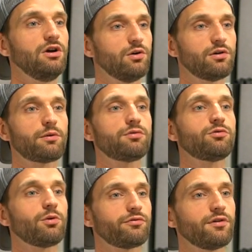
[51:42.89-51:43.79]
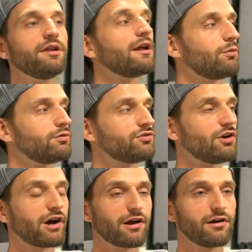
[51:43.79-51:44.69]
Or like with storefront, like we were just
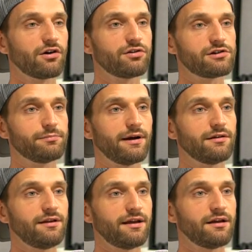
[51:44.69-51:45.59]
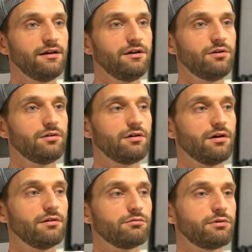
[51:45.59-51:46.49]
talking earlier about like
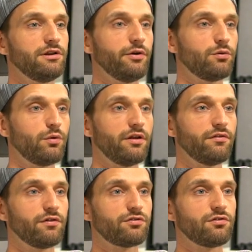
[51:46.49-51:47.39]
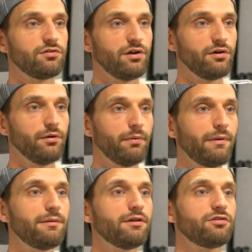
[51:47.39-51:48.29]
reload with versus load, but
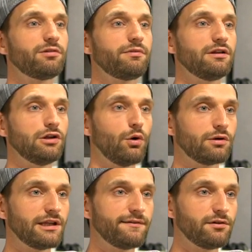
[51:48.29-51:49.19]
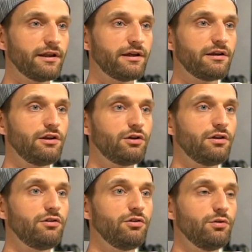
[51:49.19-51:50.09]
maybe there's something lower level that you
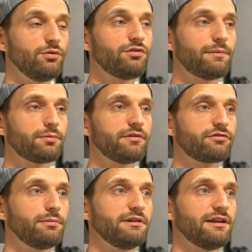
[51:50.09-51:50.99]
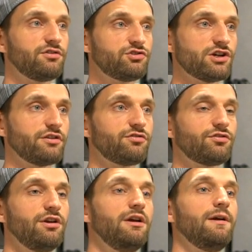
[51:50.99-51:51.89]
could do separate from it. That's just
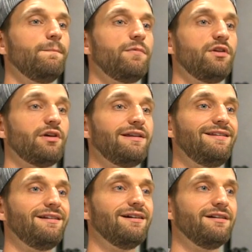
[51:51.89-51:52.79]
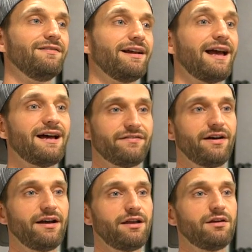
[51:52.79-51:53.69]
this idea of like, have
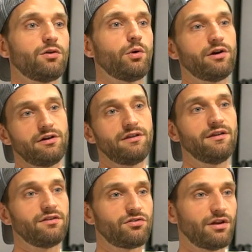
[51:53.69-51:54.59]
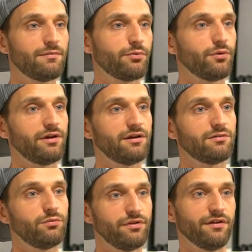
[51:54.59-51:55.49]
I queried this endpoint
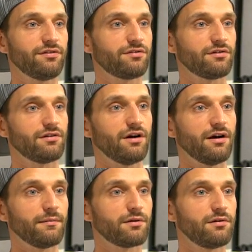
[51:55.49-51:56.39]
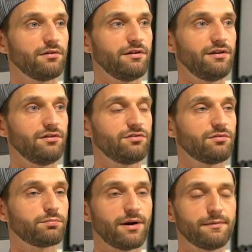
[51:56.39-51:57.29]
with these
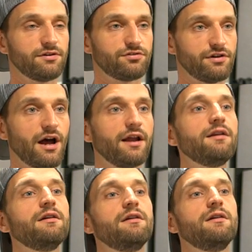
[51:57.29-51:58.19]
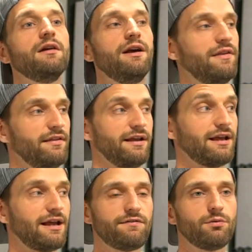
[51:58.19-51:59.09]
parameters or not? And then like
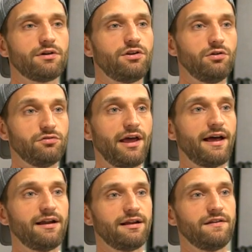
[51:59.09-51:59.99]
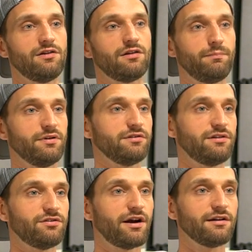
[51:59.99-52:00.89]
everyone could use that, and then you could build
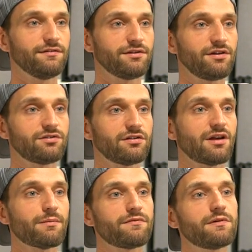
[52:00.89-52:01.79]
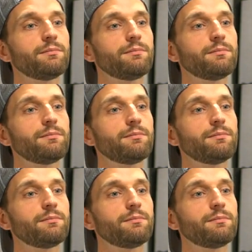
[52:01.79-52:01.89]
these higher level things on top of it.